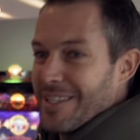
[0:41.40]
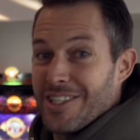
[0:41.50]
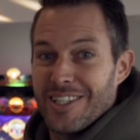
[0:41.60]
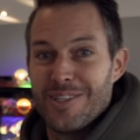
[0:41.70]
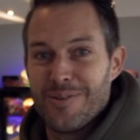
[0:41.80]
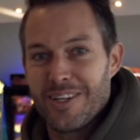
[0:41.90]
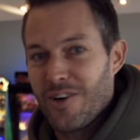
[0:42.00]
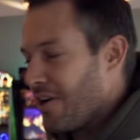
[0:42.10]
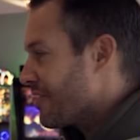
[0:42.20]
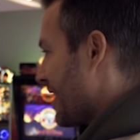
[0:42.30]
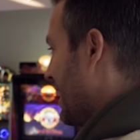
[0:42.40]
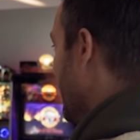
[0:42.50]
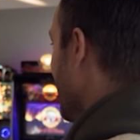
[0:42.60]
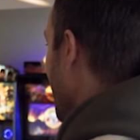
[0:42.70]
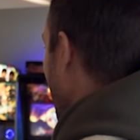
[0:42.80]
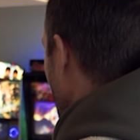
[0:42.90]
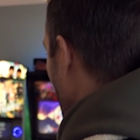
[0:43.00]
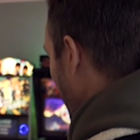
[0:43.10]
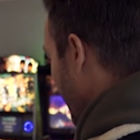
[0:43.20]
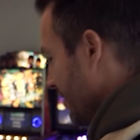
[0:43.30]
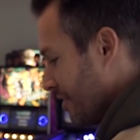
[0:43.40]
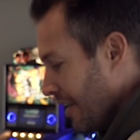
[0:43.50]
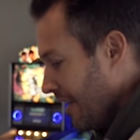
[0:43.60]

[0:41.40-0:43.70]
which you can do with the cars, as well as